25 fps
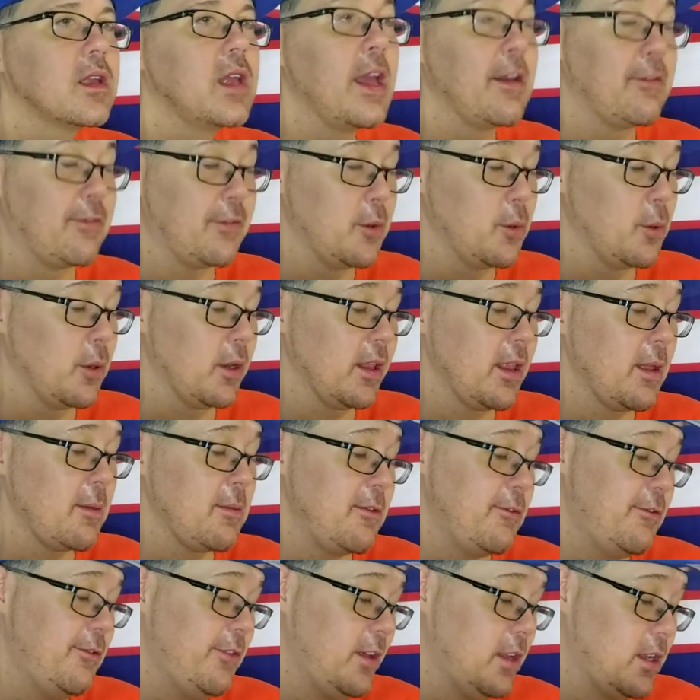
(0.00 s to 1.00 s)
If you were to let
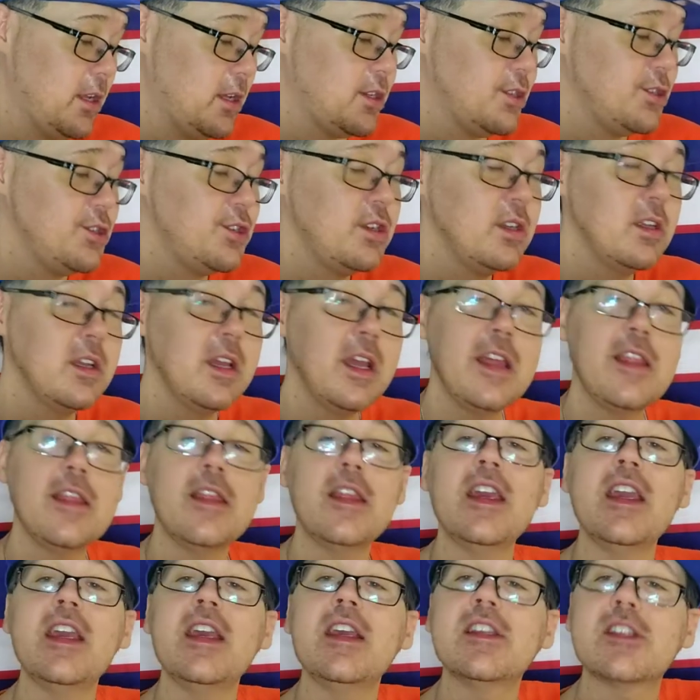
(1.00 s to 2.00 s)
me finish. In
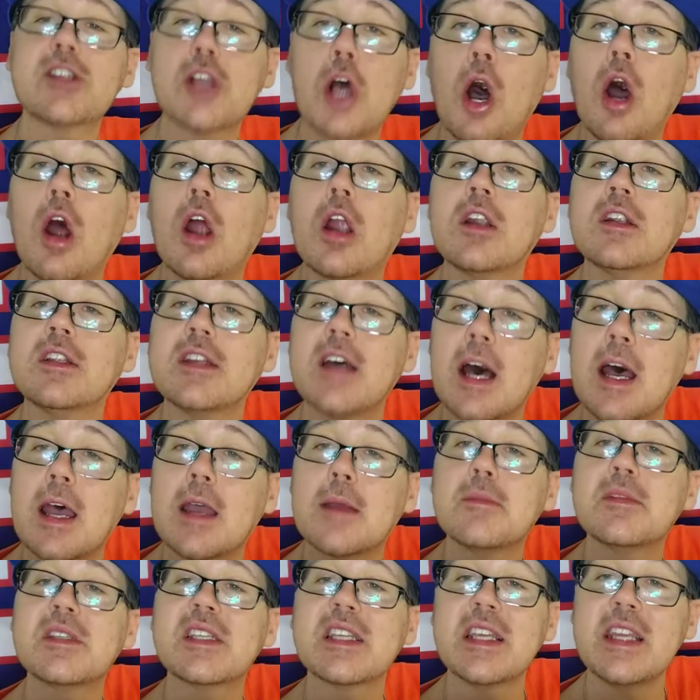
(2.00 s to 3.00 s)
these hard
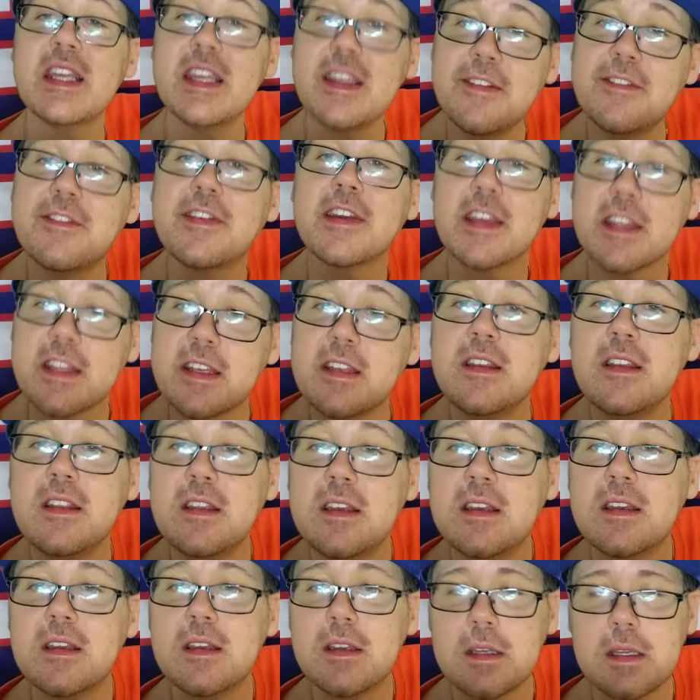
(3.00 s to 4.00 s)
times,
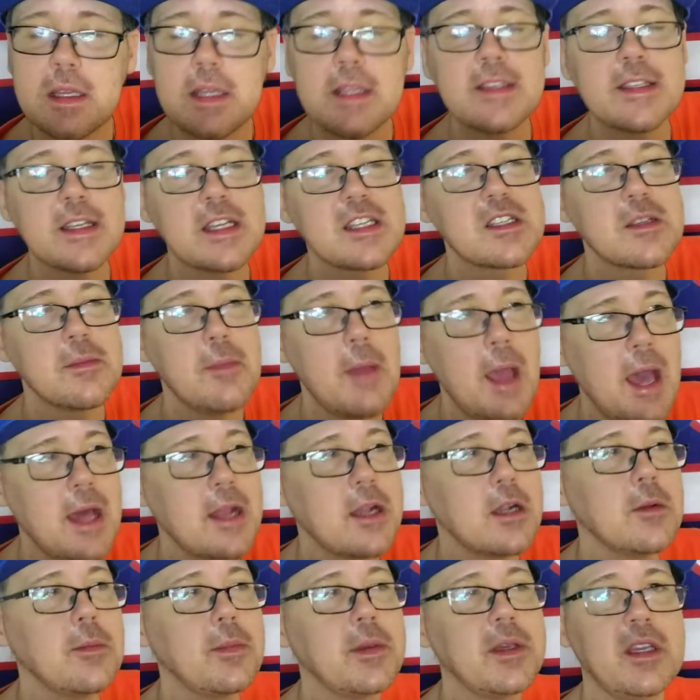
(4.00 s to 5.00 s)
even, it doesn't
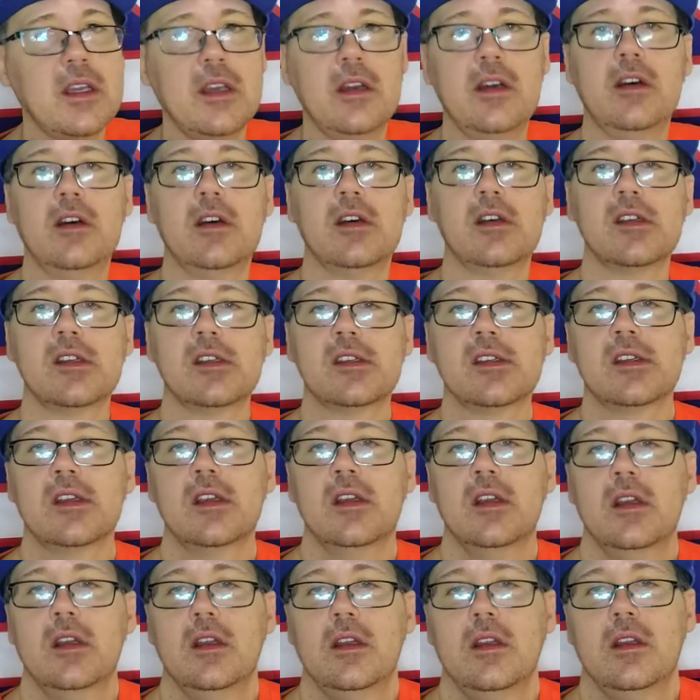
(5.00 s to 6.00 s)
matter because
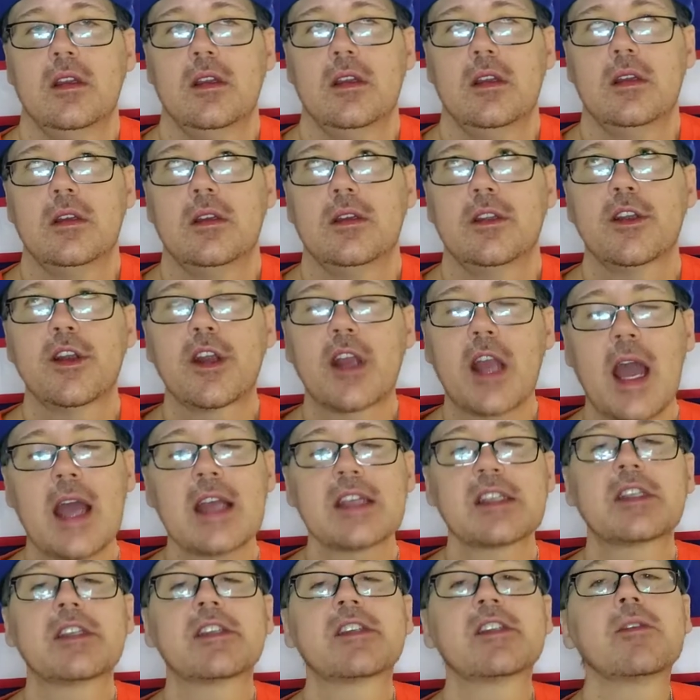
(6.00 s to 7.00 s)
your
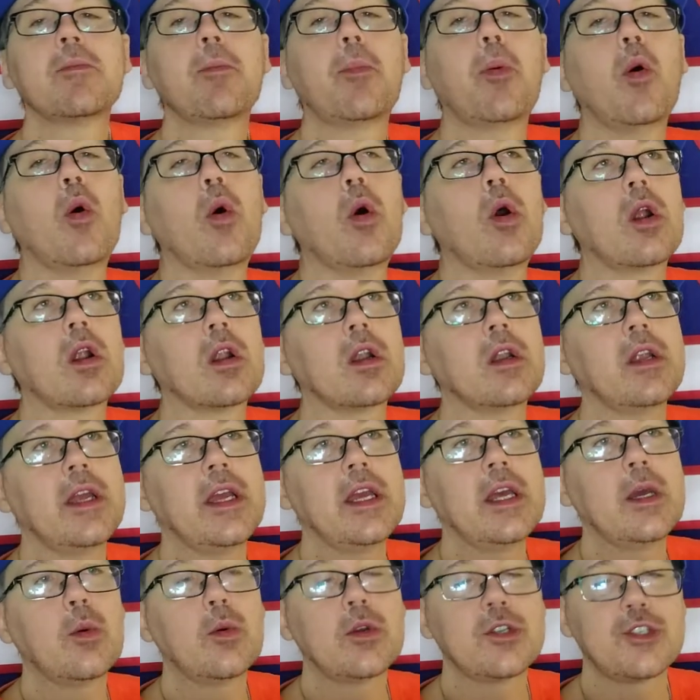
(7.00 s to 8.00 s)
guys' support
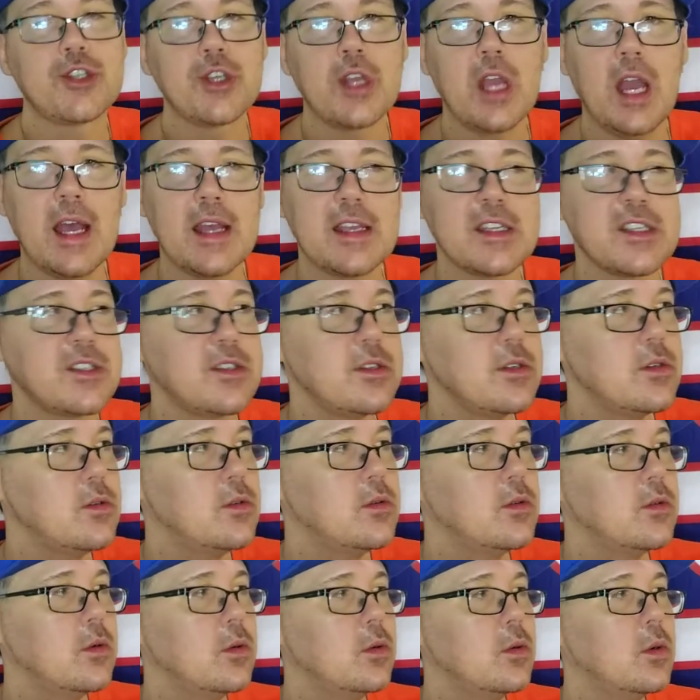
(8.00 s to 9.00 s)
and what you guys
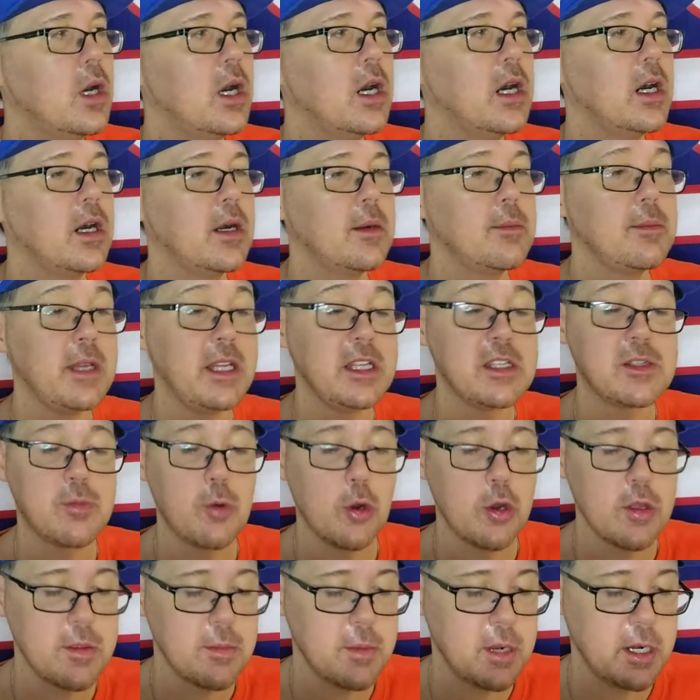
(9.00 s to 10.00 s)
do means
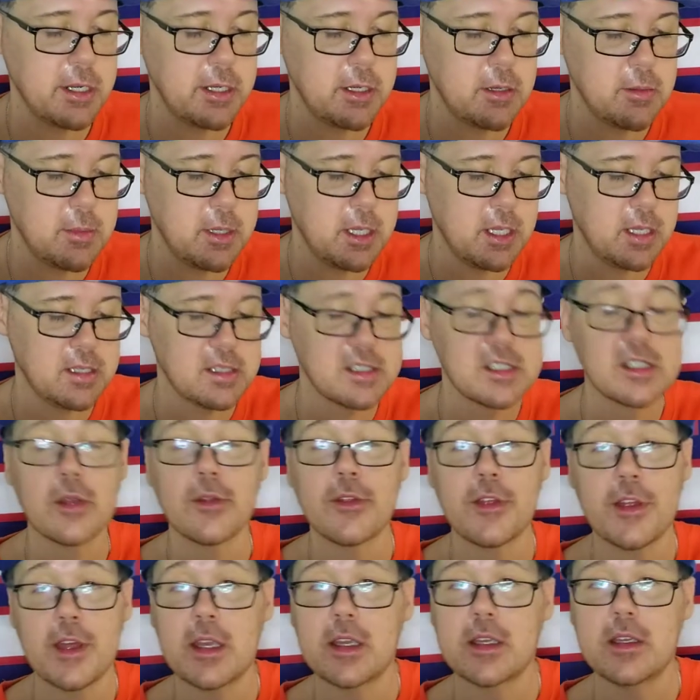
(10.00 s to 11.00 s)
more than money to me. So,
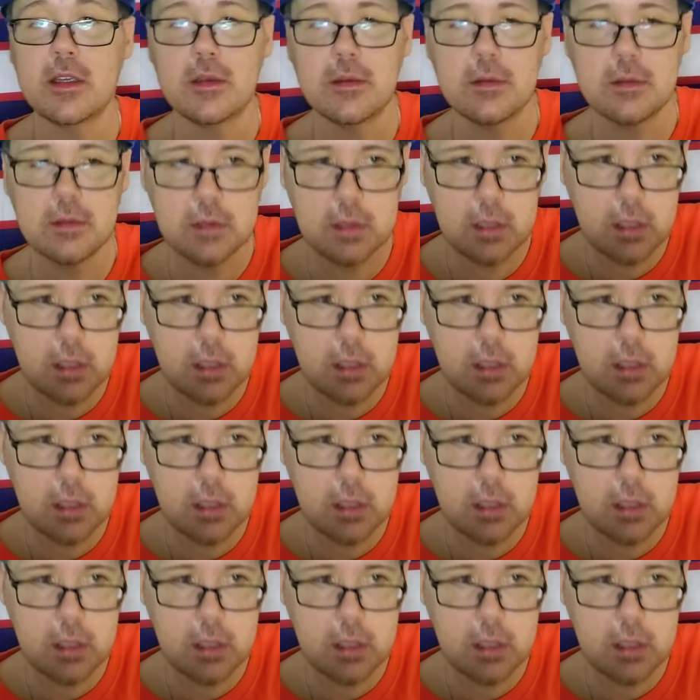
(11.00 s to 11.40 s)
thank you.